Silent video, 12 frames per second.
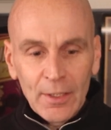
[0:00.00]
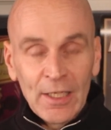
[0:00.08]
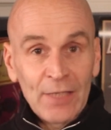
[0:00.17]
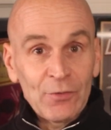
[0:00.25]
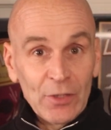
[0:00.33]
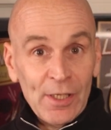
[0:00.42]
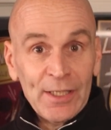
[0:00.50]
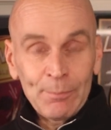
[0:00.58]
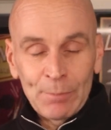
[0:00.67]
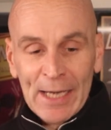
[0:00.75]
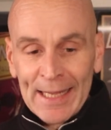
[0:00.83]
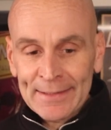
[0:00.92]
If you
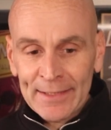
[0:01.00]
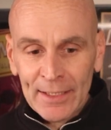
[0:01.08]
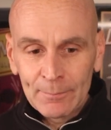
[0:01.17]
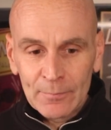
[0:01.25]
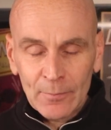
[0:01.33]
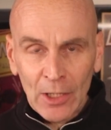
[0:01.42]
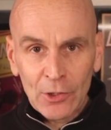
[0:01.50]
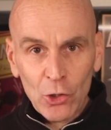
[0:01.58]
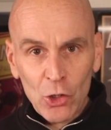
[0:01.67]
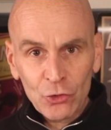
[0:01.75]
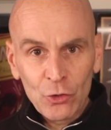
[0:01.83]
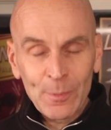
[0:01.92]
like brandy and you're
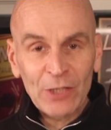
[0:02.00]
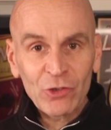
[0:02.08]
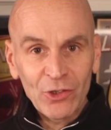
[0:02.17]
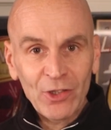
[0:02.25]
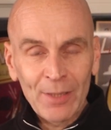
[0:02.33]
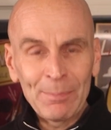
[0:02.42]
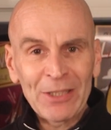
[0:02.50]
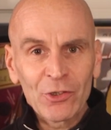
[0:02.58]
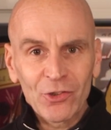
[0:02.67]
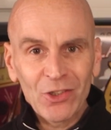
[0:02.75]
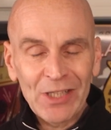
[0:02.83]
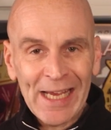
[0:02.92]
not too much into the
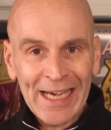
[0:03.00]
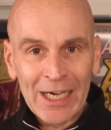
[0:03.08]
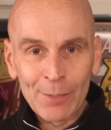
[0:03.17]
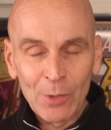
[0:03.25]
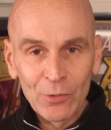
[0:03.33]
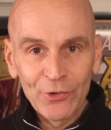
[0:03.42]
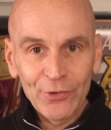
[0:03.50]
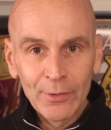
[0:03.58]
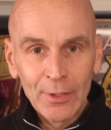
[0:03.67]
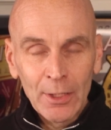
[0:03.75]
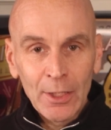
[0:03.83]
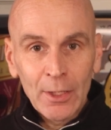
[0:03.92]
bitters and the herbals,
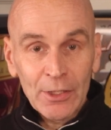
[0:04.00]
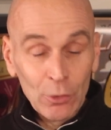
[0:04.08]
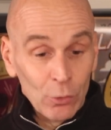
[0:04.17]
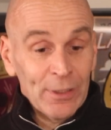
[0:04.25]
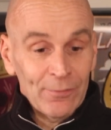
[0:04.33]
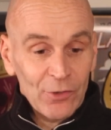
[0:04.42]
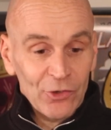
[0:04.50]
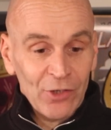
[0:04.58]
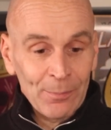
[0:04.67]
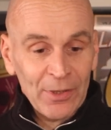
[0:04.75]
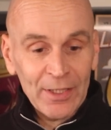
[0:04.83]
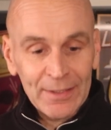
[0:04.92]
you're looking for
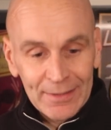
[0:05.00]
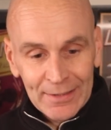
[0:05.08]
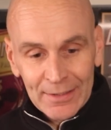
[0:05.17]
something,